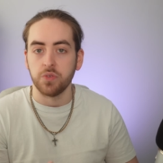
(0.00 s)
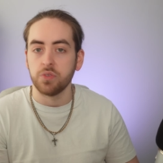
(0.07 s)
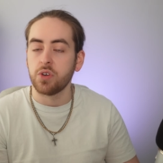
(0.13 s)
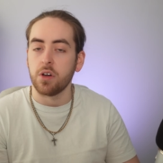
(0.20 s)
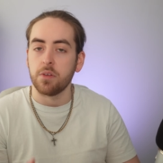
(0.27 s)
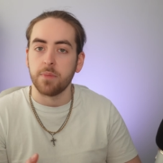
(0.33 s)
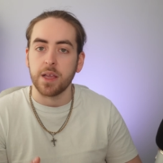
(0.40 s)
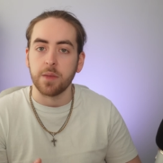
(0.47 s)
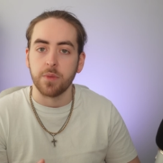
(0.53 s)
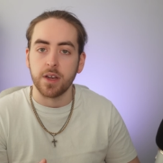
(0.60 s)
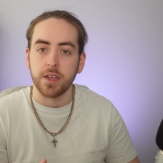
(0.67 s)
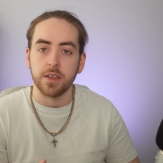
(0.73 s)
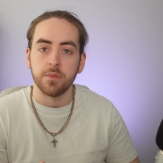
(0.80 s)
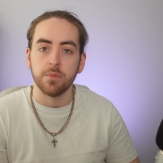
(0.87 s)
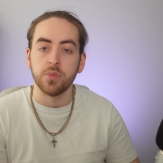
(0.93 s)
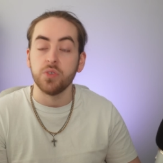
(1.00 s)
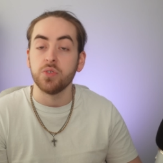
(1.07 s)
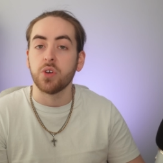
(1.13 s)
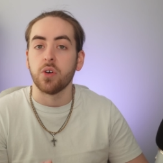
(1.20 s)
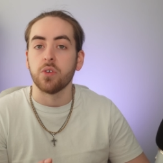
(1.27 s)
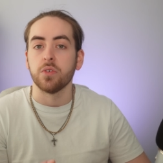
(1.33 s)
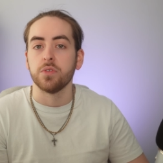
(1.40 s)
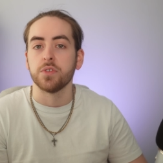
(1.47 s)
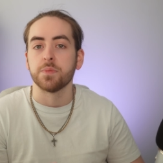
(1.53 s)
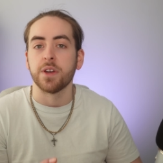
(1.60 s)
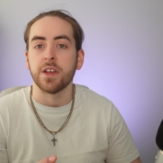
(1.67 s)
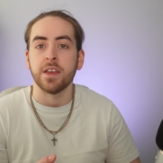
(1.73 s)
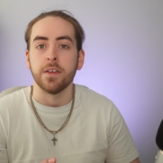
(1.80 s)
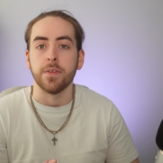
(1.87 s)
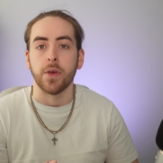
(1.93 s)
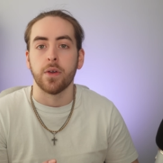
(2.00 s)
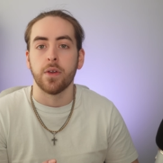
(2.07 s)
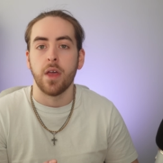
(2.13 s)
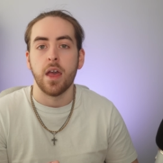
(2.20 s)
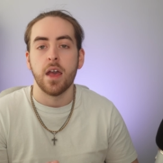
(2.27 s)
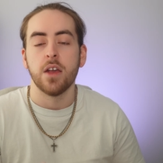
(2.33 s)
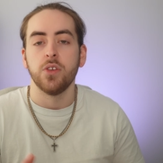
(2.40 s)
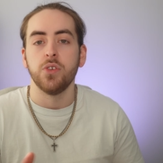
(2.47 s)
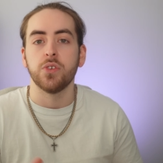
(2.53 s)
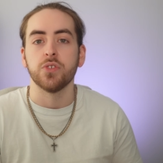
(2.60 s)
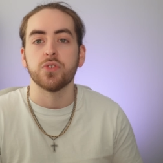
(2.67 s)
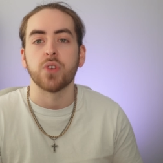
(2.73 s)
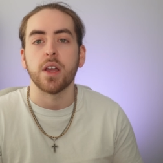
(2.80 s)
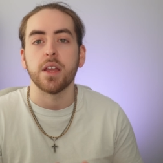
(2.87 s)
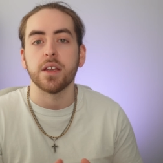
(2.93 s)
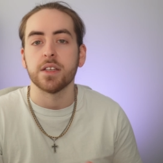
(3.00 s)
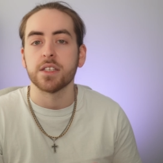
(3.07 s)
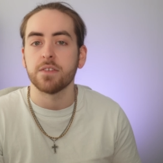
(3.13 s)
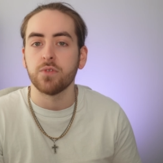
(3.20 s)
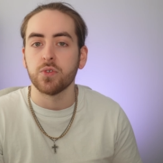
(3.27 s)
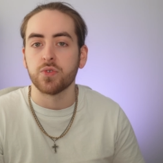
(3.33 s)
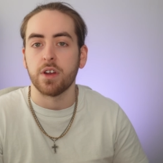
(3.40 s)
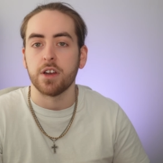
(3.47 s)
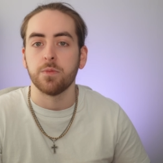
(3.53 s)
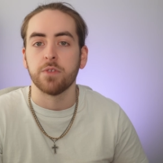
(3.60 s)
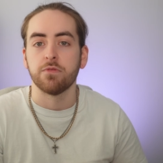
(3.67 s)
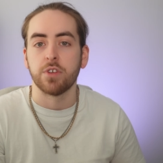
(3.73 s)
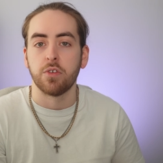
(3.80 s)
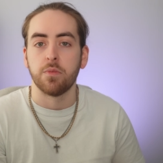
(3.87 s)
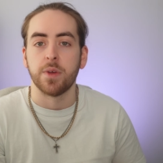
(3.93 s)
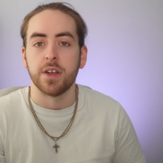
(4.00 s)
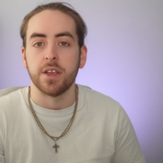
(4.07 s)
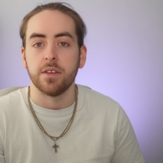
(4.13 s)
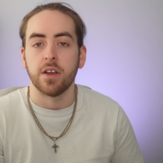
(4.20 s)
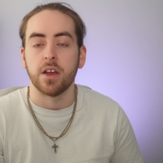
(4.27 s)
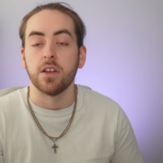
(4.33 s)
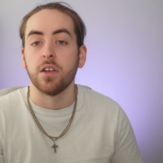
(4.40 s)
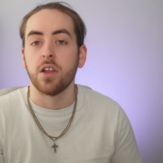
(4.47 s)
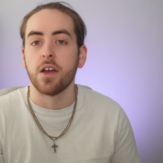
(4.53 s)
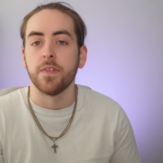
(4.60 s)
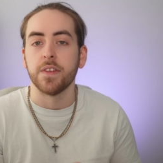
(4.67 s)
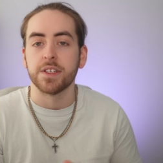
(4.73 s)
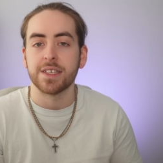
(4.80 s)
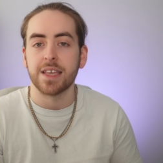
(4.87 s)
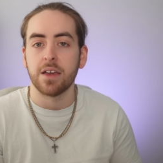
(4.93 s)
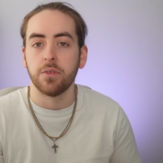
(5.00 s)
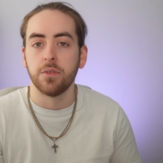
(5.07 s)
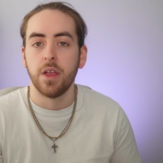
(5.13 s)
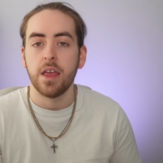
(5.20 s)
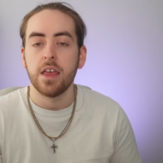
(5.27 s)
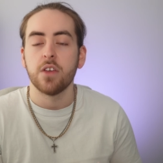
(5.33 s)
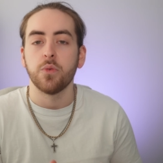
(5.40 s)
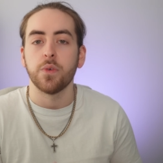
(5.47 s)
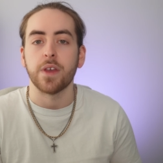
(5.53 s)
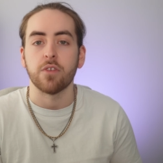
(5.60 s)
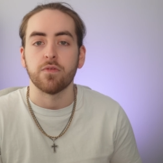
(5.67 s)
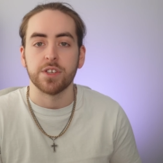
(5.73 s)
you can't make money, but you can't lose money either. You can trade as if you're trading with real money and learn the skill without